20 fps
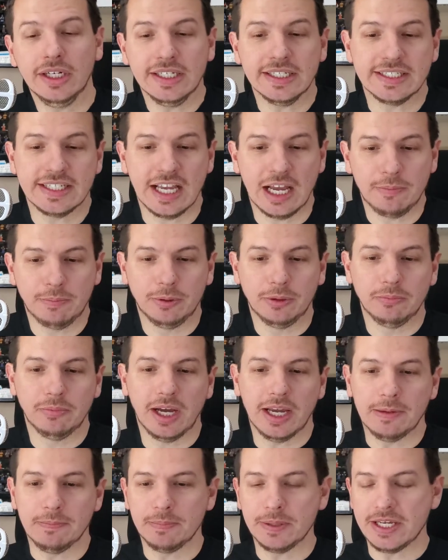example
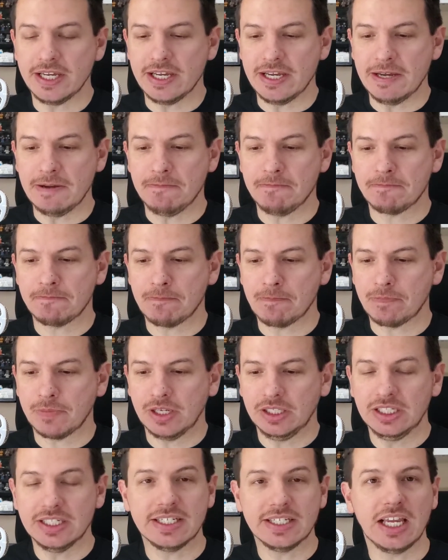might be,
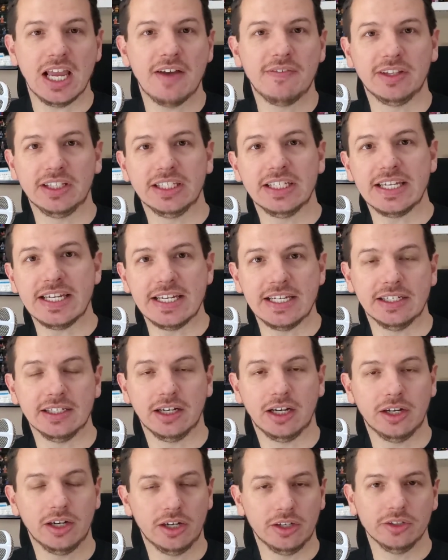let's say you have a lead.
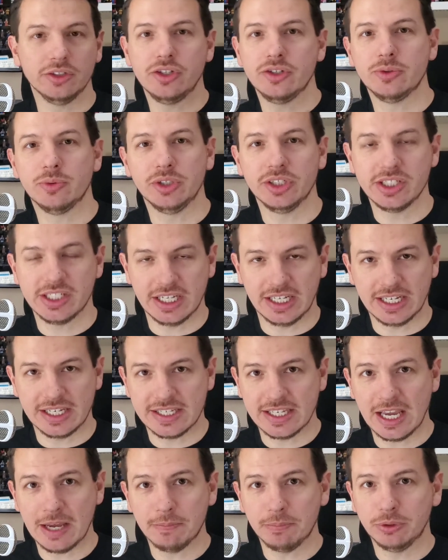I'll use real estate
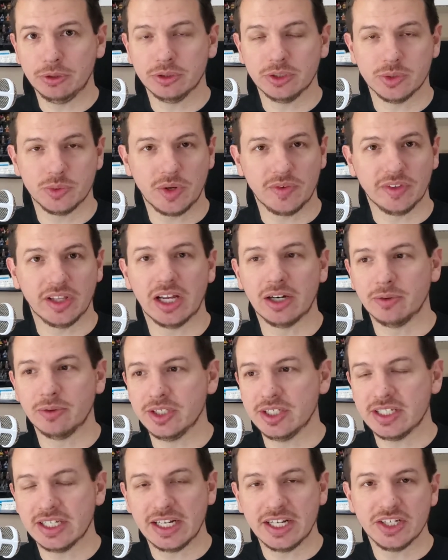example because we have a lot of real
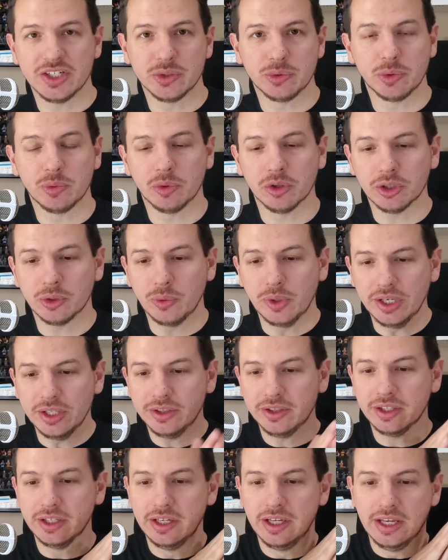estate agents we work
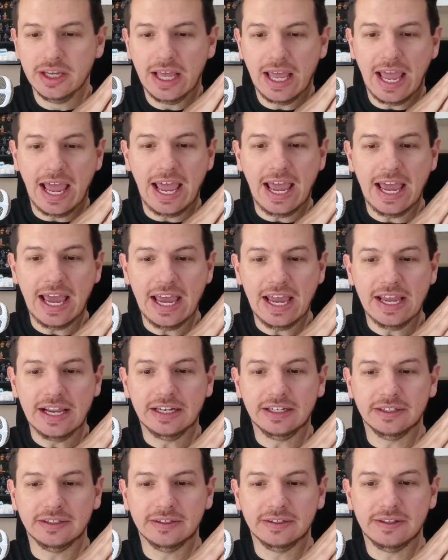with,
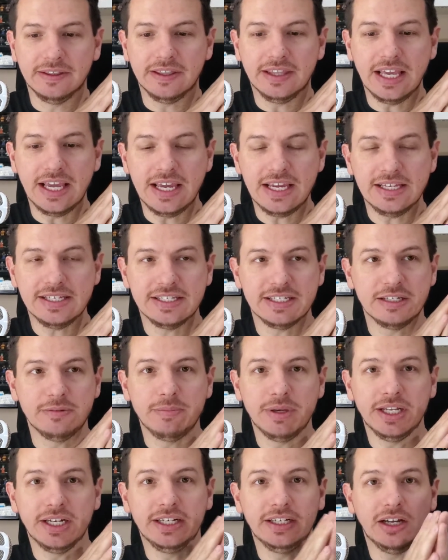and they
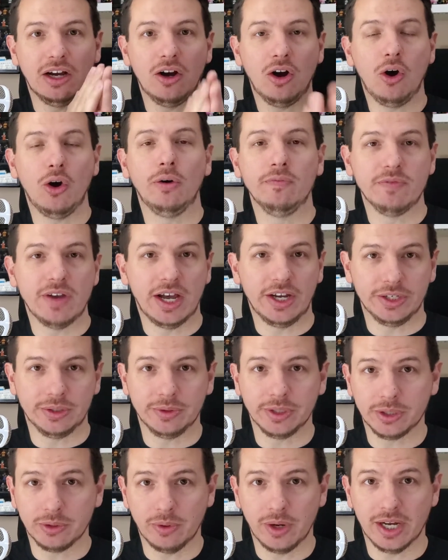submitted a home value
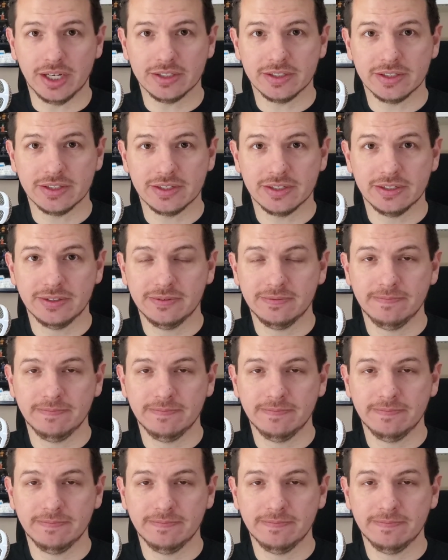request.